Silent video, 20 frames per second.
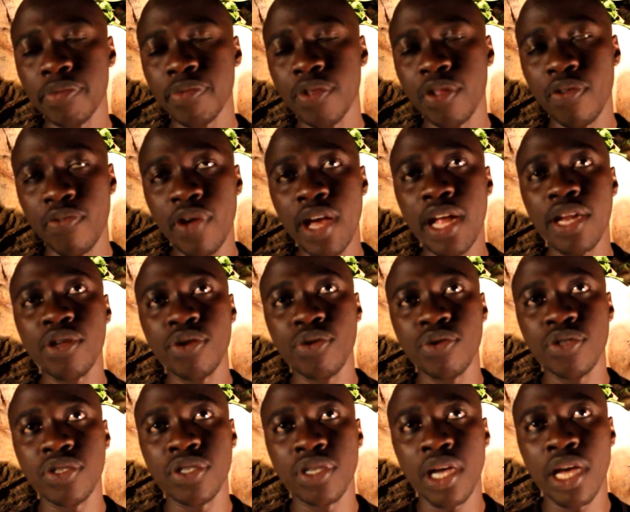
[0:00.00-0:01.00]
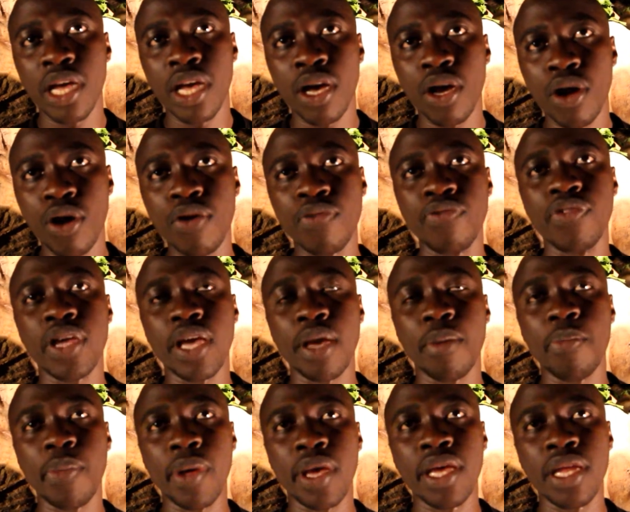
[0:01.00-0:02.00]
the values of the
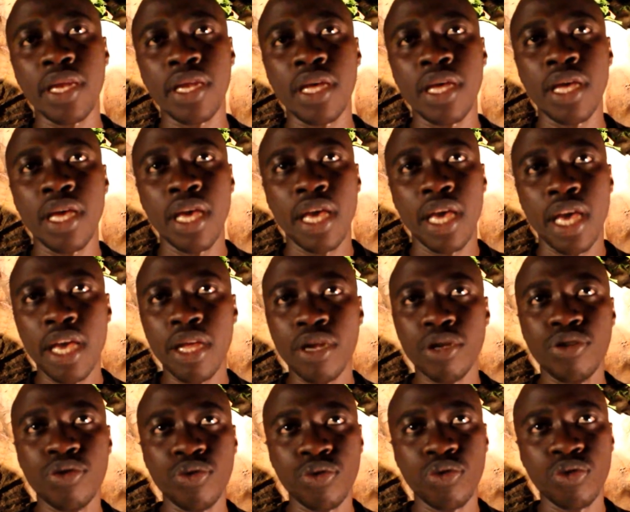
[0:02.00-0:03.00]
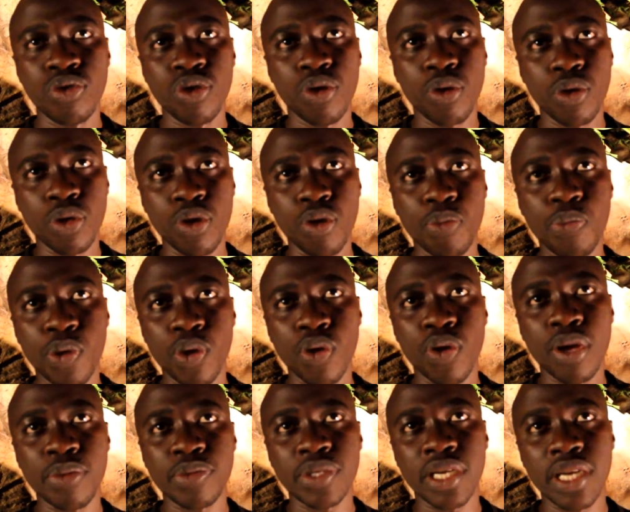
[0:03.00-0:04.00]
campaign into your
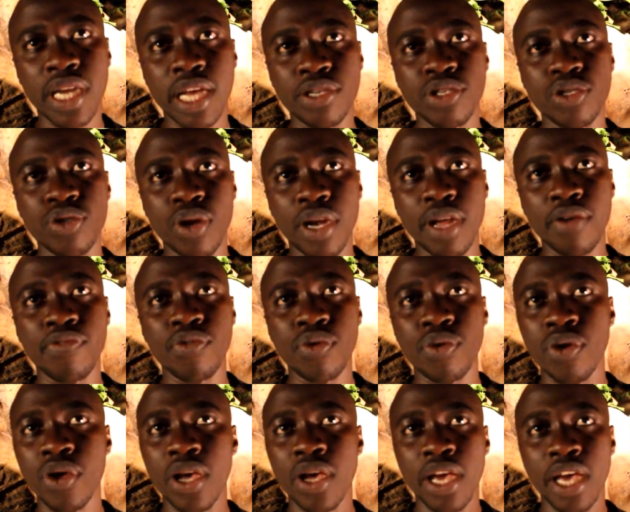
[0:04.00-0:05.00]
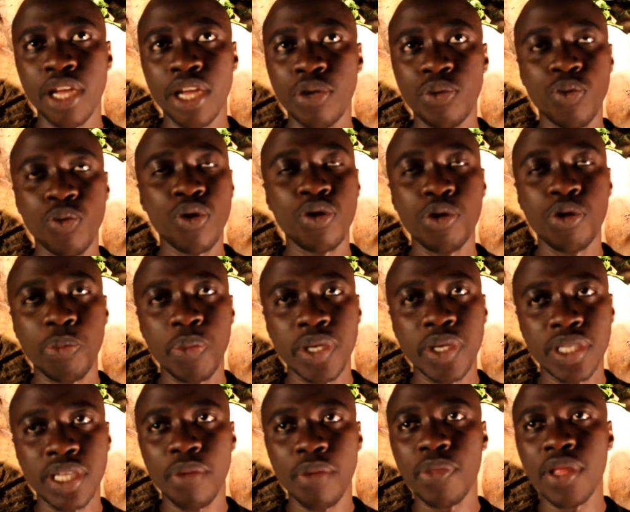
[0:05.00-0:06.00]
programs at national level. It won't be
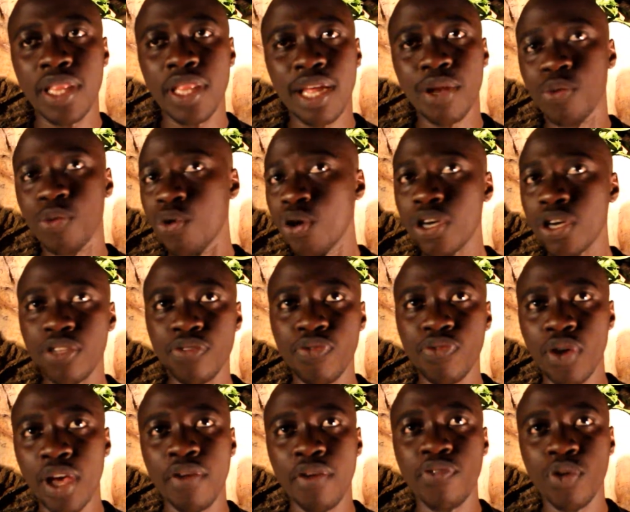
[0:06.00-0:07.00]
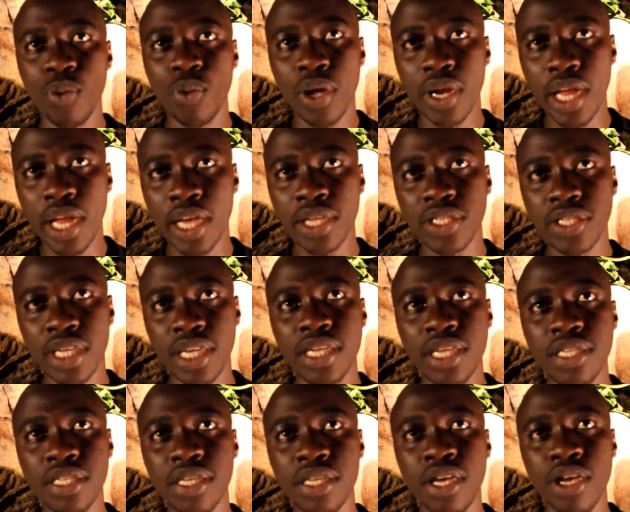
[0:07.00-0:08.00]
something that works for everyone as
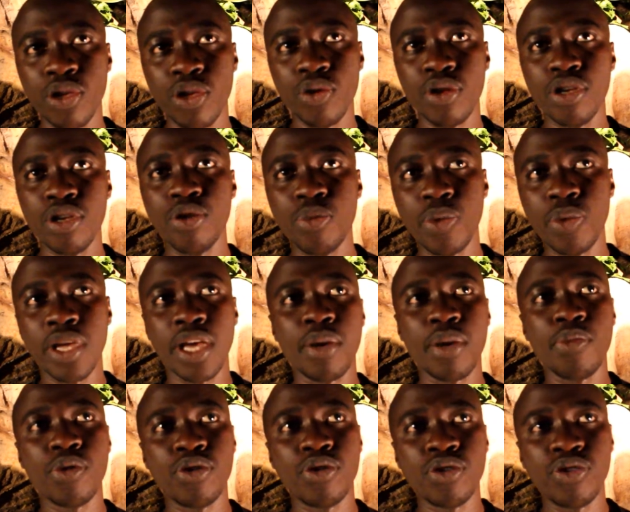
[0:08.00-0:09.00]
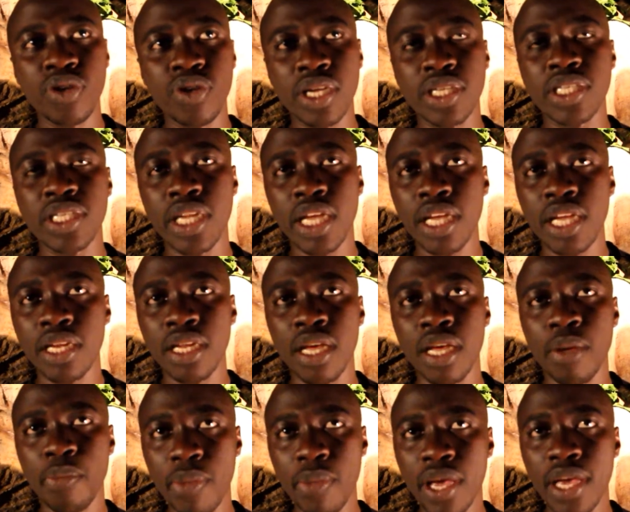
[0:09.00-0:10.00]
is. You need to be able to translate,
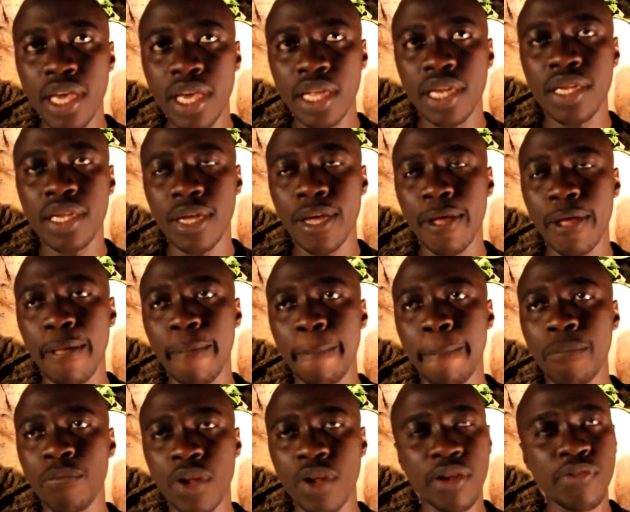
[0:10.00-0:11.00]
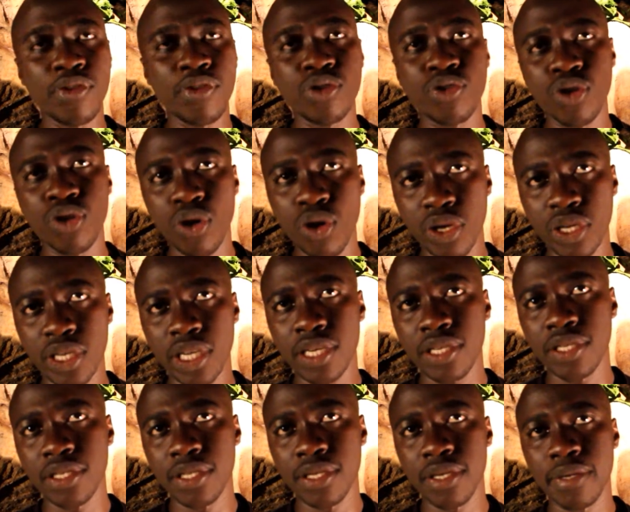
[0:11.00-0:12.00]
make it relevant to your
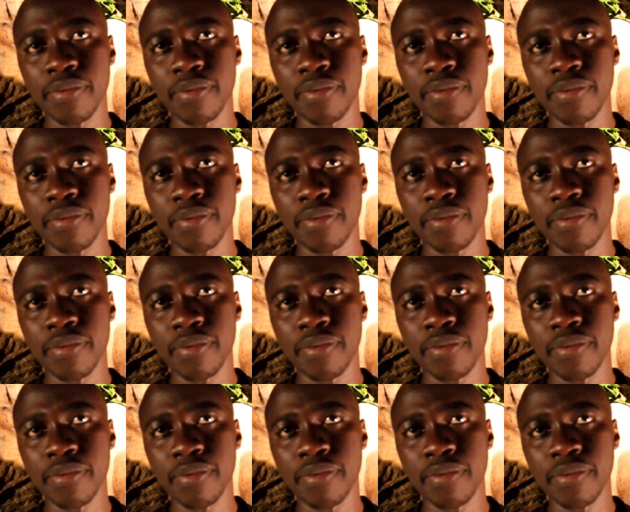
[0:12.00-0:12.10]
context.